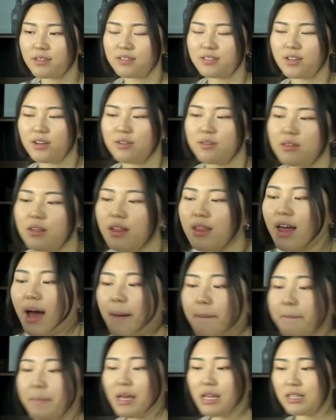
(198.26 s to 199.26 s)
So
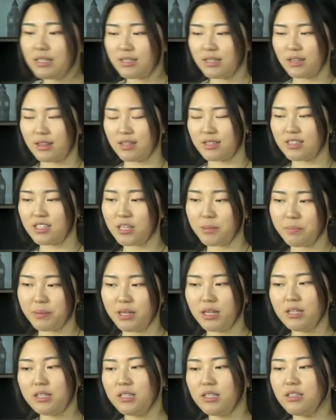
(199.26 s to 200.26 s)
that means that the
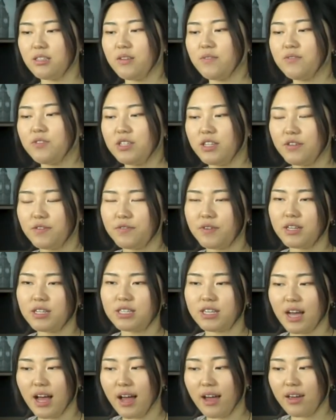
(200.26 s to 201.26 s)
stabilities of different
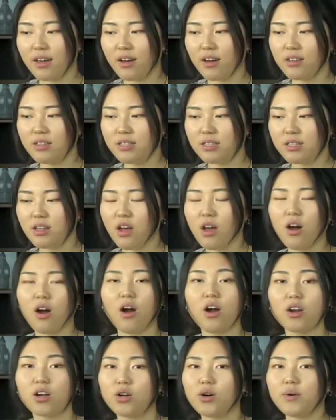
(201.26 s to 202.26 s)
ions
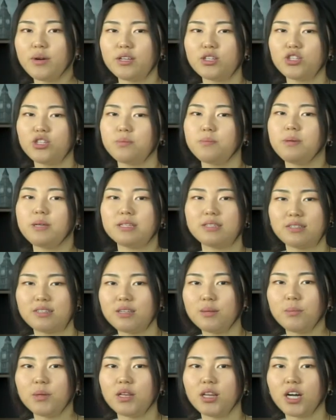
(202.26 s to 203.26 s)
are going to be
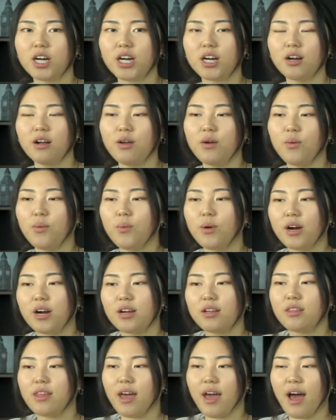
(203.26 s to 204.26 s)
similar, where
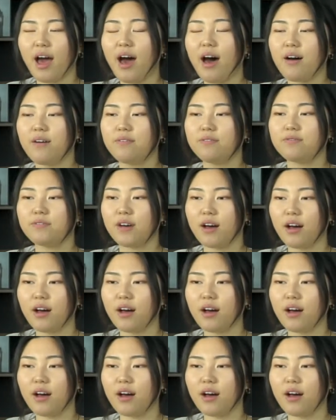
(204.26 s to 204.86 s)
they have